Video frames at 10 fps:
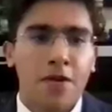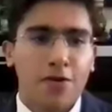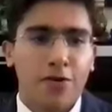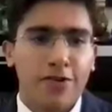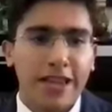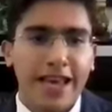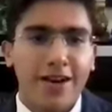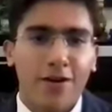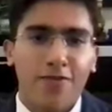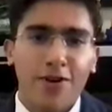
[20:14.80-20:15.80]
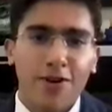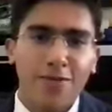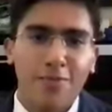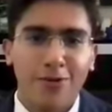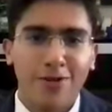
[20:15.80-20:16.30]
So tea, coffee, or
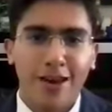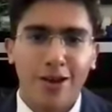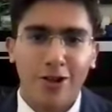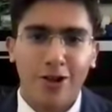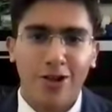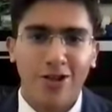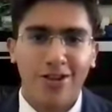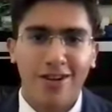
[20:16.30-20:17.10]
smoothie, Yashish?